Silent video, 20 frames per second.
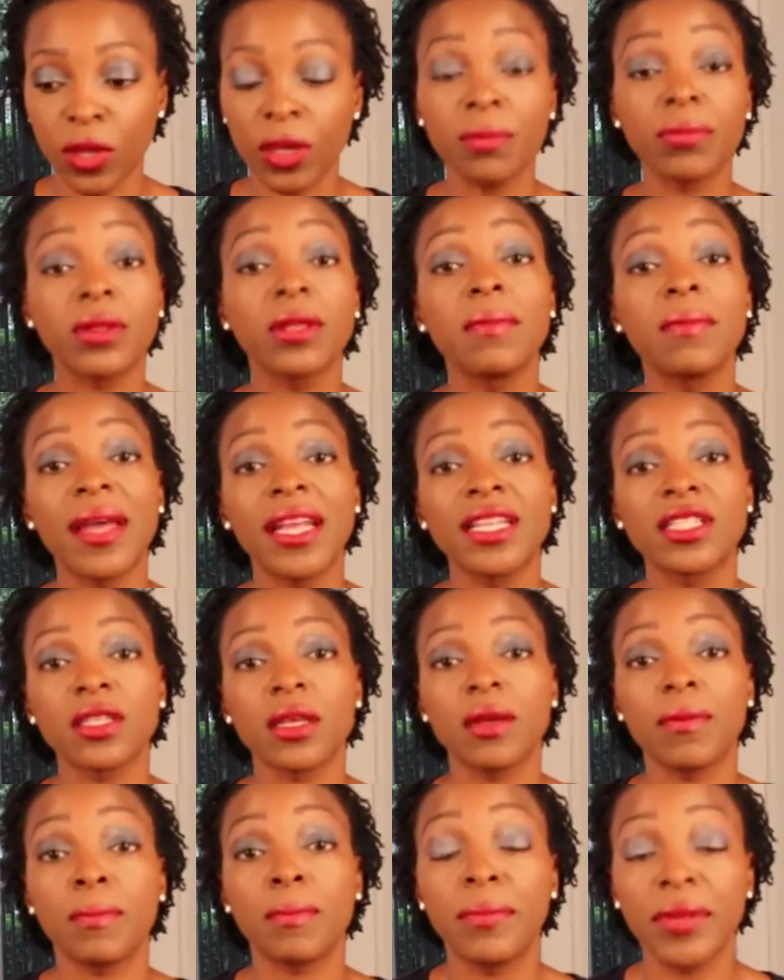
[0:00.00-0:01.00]
implement
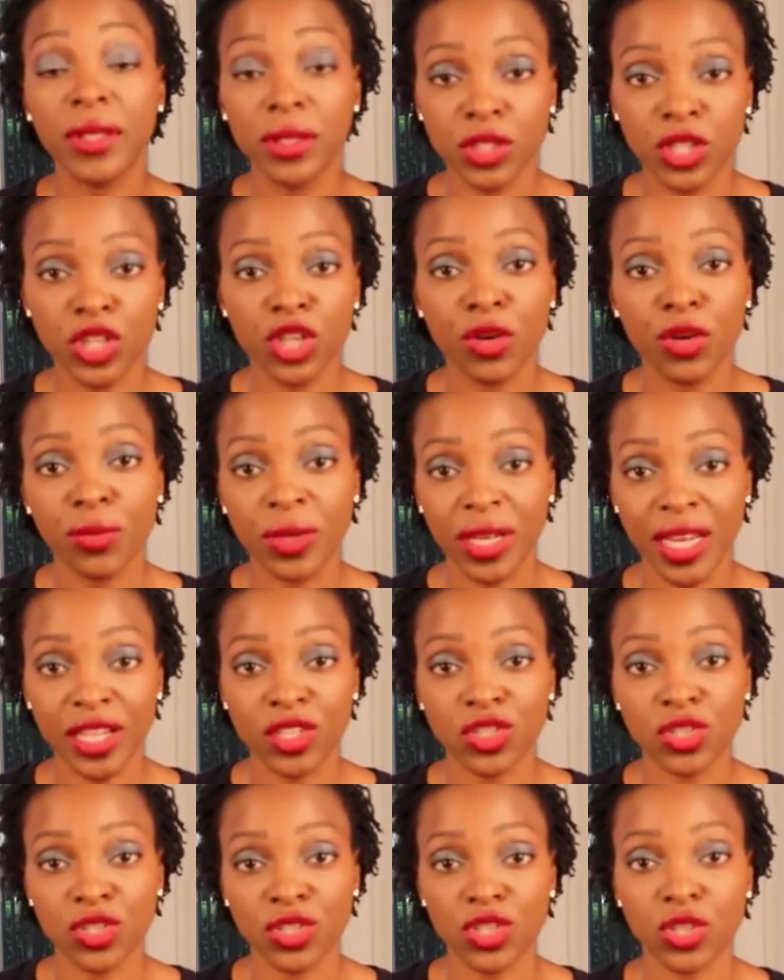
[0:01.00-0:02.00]
building your
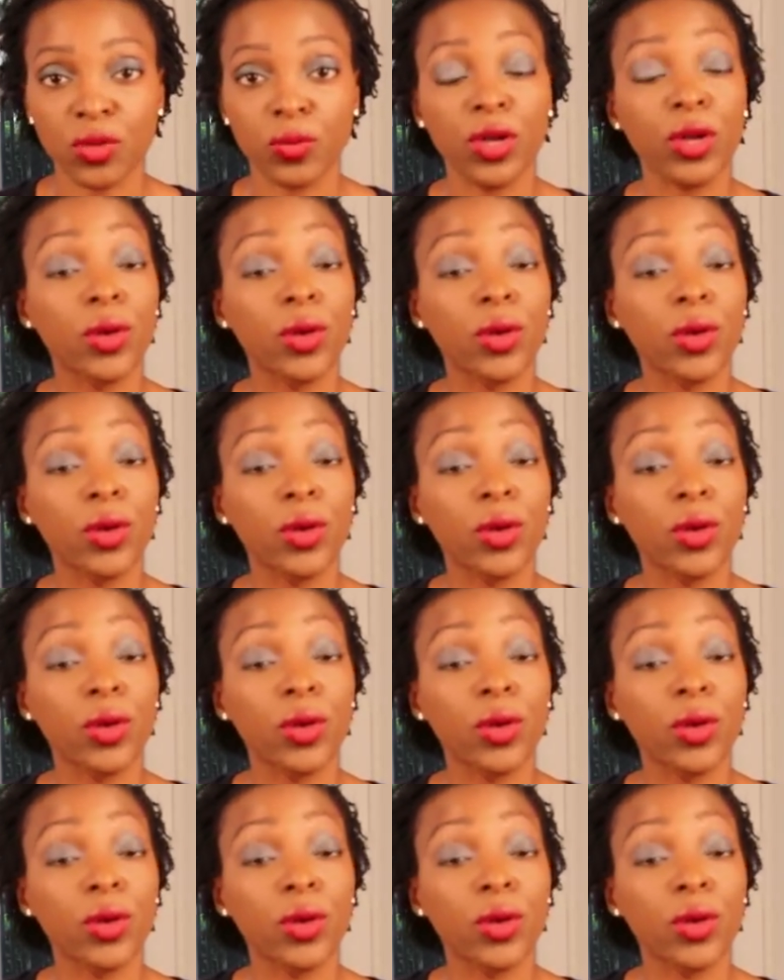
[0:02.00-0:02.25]
relationship,